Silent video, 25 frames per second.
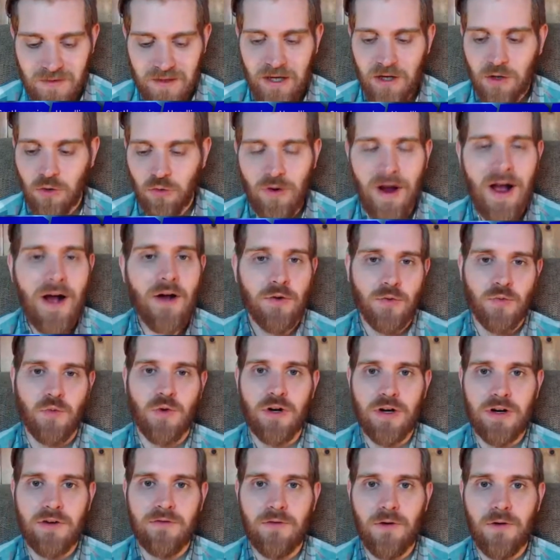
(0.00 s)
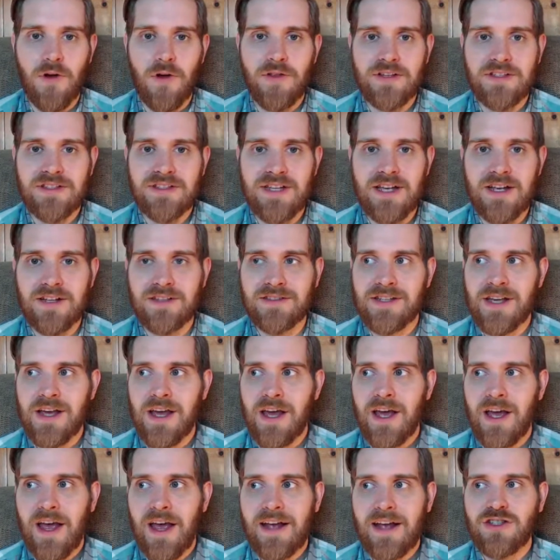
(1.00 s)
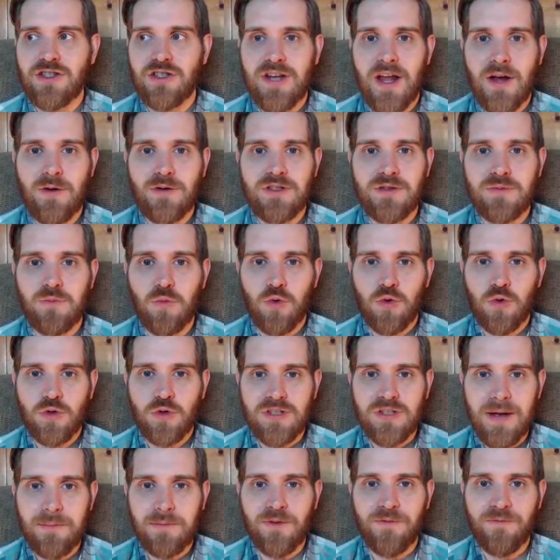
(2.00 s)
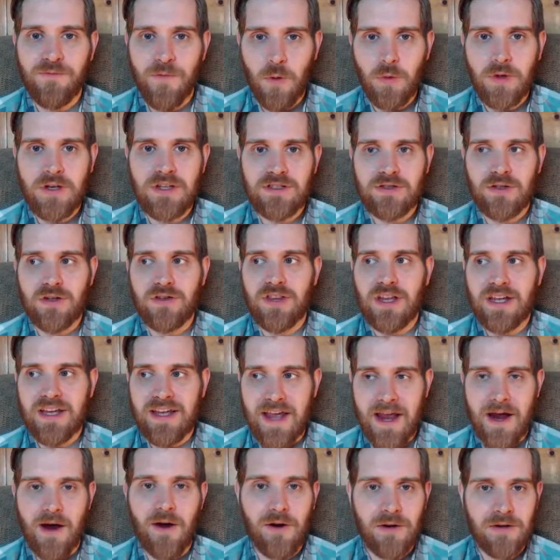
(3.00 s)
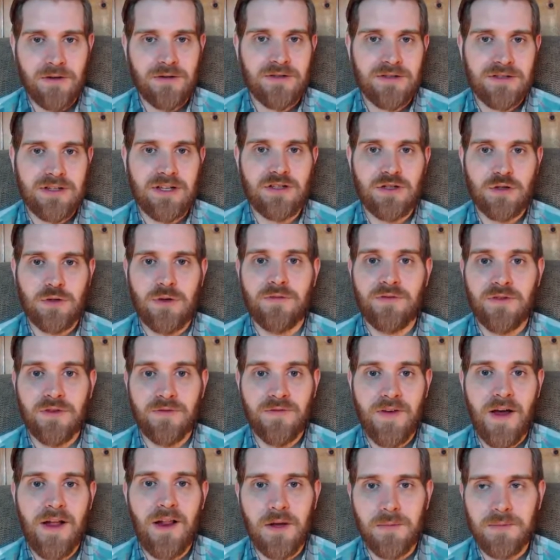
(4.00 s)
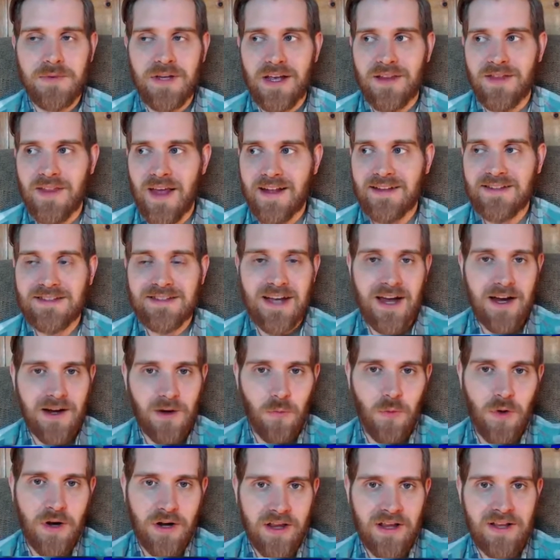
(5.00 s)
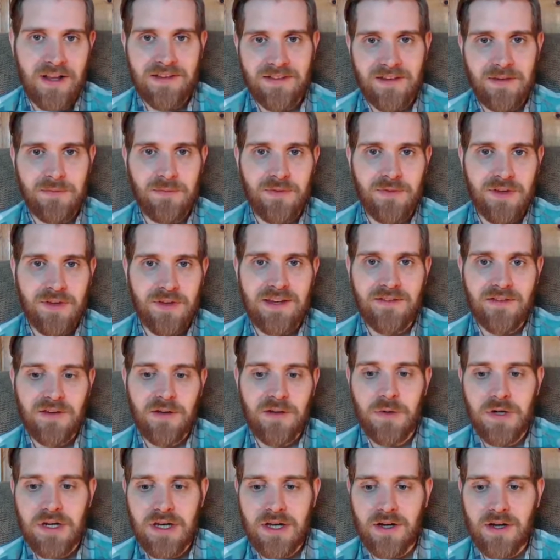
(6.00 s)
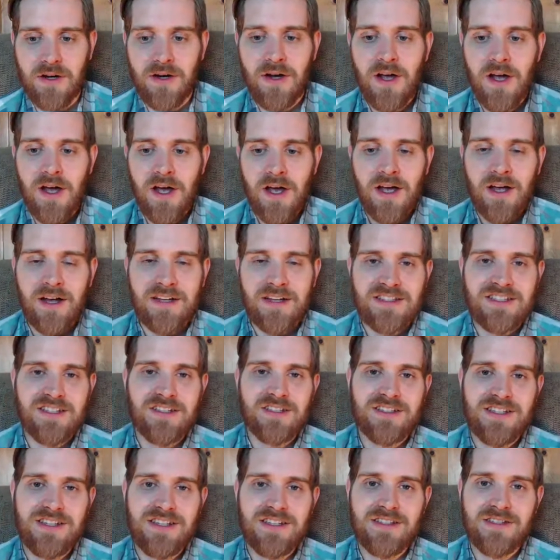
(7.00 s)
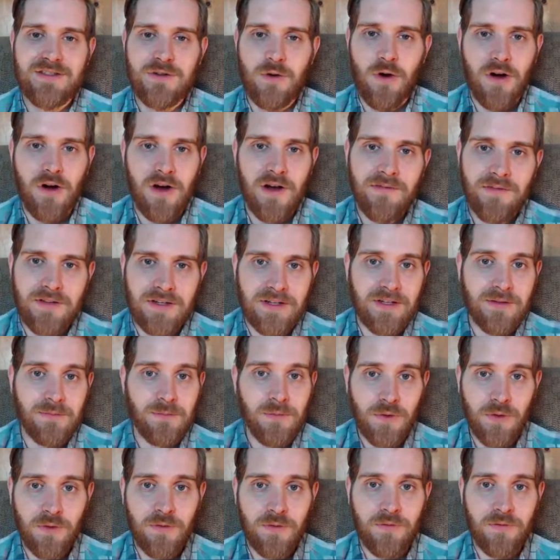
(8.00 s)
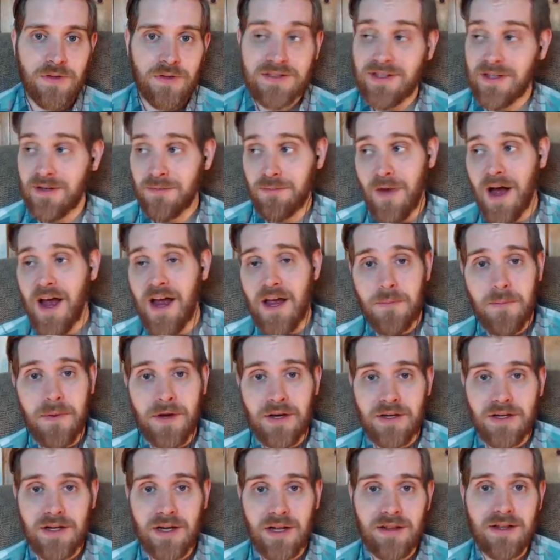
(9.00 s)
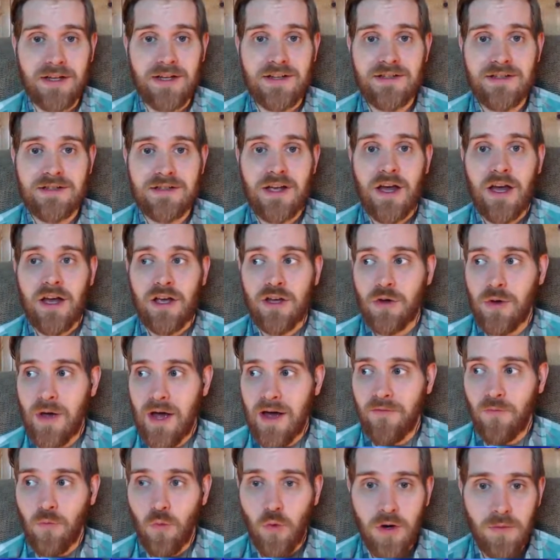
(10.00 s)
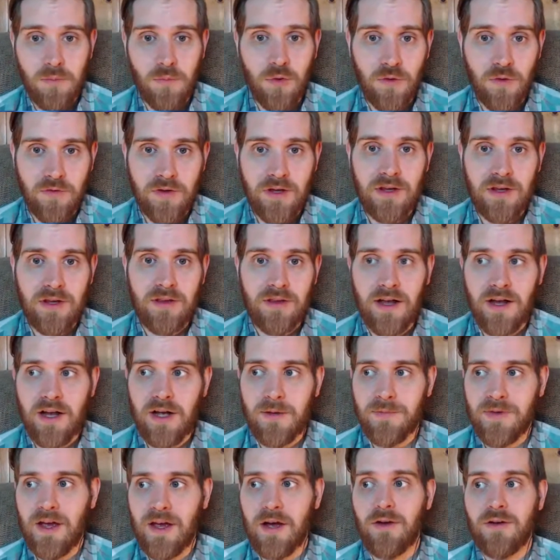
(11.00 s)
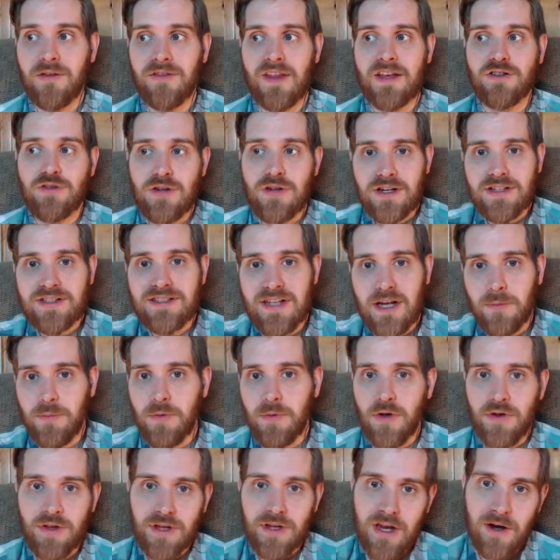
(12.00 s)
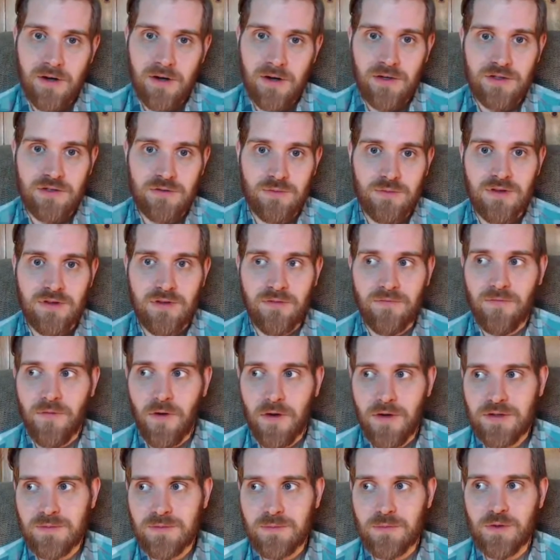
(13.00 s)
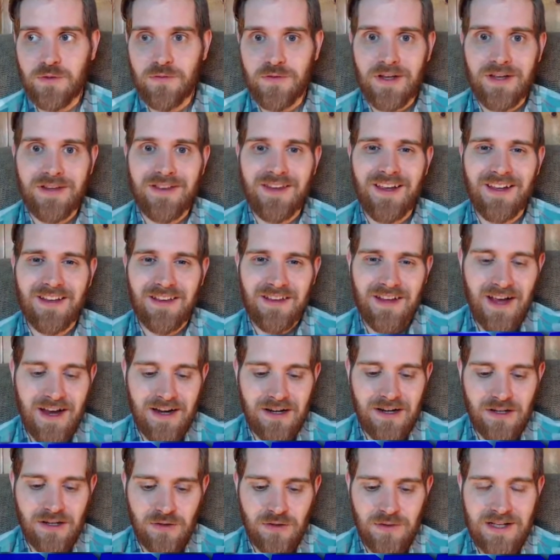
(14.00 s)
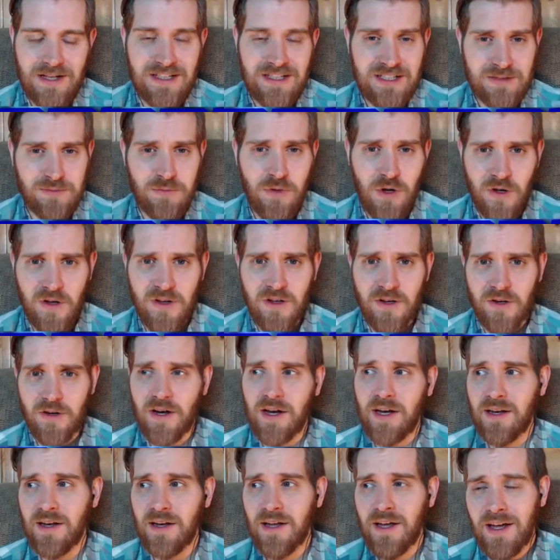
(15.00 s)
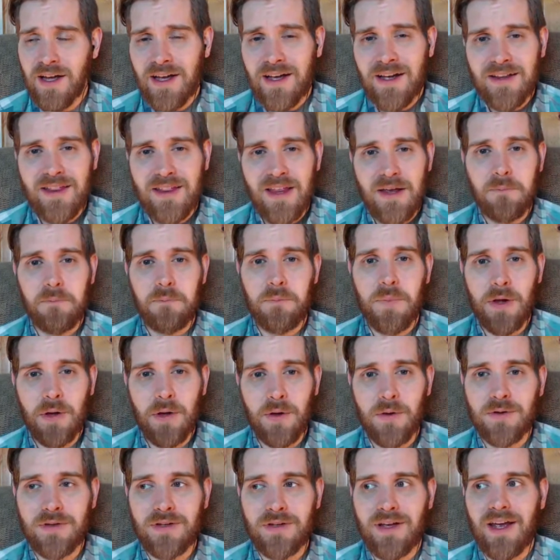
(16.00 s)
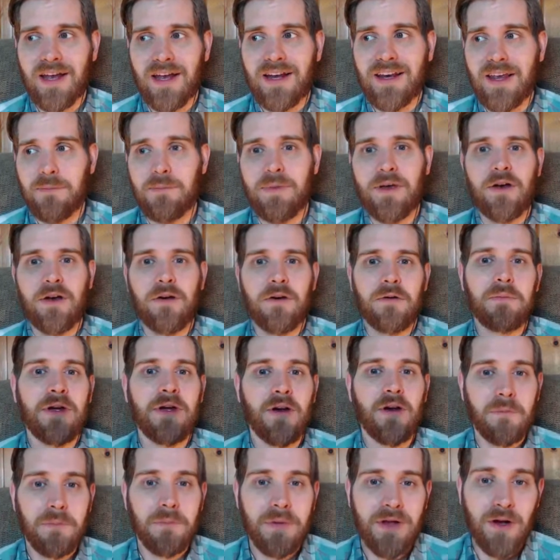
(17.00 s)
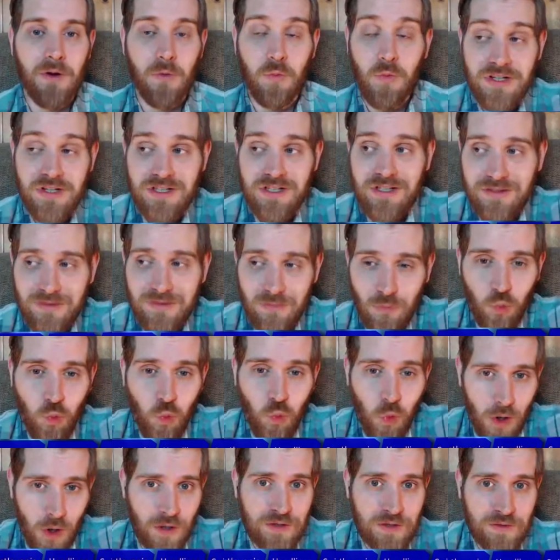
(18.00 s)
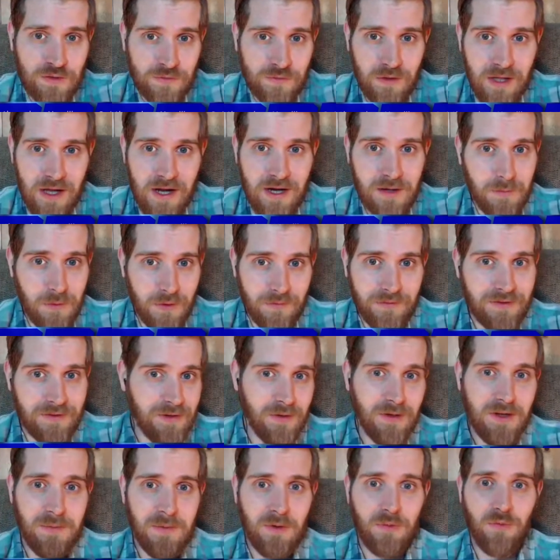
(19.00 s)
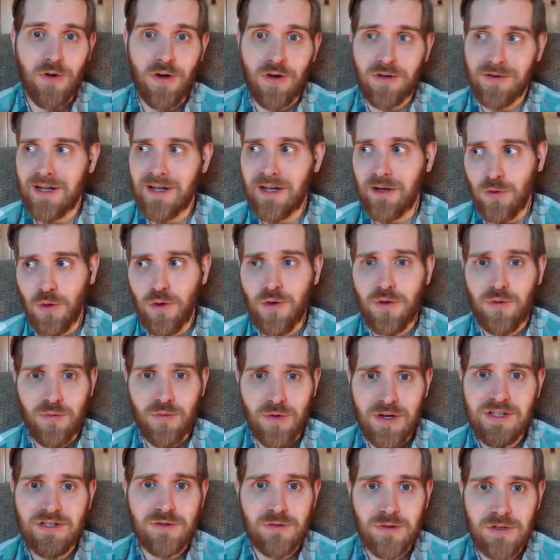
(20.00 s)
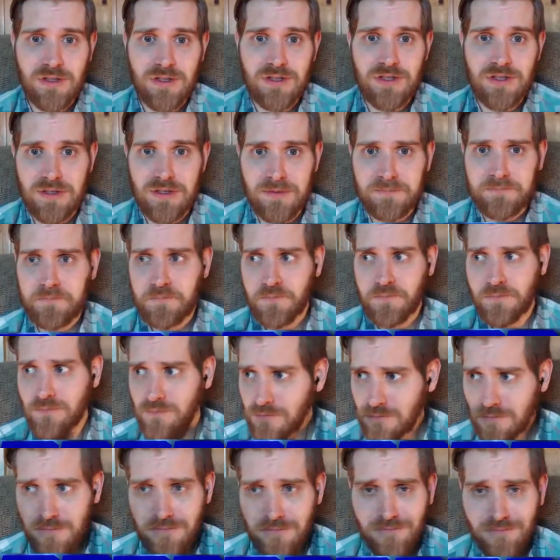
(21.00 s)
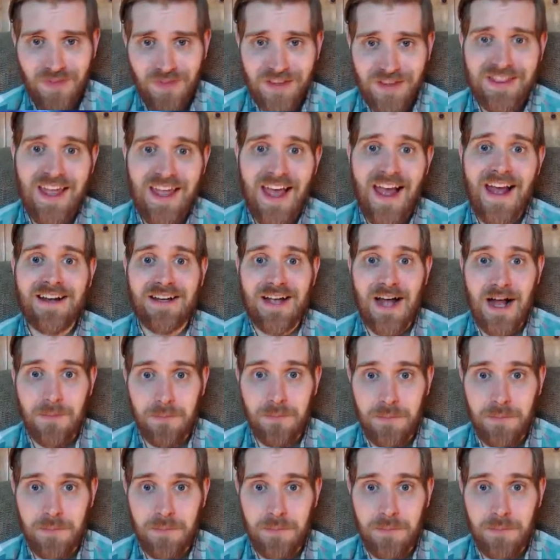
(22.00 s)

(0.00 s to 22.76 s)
groundwork for all these things. And so now it's more time to focus on the characters that you have developed. And that's kind of what it seems like he's doing here. Because you see so often in movies, in my opinion at least, you have one movie that comes out and they try to set up all the characters with the first movie, and they kind of do that smaller and they build and get bigger and bigger and bigger, which works for a lot of movies. Don't get me wrong. Like Lord of the Rings trilogy, that got